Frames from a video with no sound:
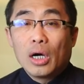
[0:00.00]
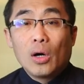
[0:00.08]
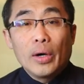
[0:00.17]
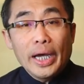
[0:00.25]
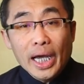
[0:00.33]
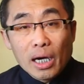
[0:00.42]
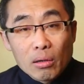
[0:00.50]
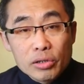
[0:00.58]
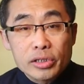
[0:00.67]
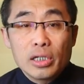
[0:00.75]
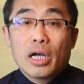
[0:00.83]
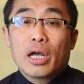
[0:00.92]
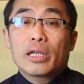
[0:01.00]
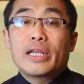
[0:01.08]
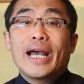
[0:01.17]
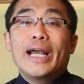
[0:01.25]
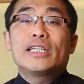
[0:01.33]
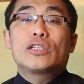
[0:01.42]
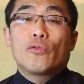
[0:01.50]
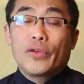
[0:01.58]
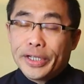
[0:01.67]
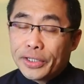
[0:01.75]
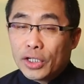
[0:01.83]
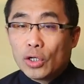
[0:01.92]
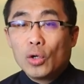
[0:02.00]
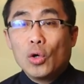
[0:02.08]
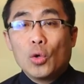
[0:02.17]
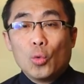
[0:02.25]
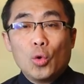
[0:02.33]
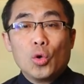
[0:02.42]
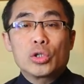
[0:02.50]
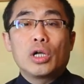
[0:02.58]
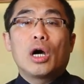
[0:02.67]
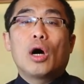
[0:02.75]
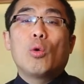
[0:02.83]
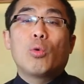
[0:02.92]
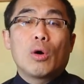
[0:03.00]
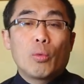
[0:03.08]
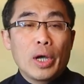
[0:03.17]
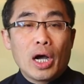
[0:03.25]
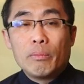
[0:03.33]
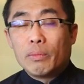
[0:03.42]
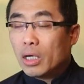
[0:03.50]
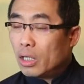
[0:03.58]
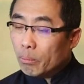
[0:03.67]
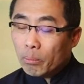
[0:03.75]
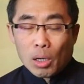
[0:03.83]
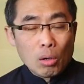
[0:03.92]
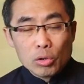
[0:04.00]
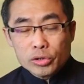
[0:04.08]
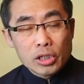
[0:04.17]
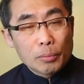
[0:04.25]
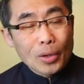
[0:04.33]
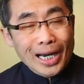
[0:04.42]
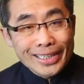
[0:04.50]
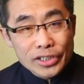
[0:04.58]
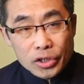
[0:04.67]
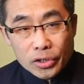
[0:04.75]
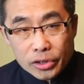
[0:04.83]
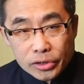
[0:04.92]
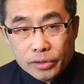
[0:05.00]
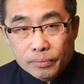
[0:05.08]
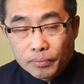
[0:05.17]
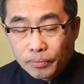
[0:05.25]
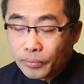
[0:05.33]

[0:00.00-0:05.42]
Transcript: or else this video would overwhelm most practitioners.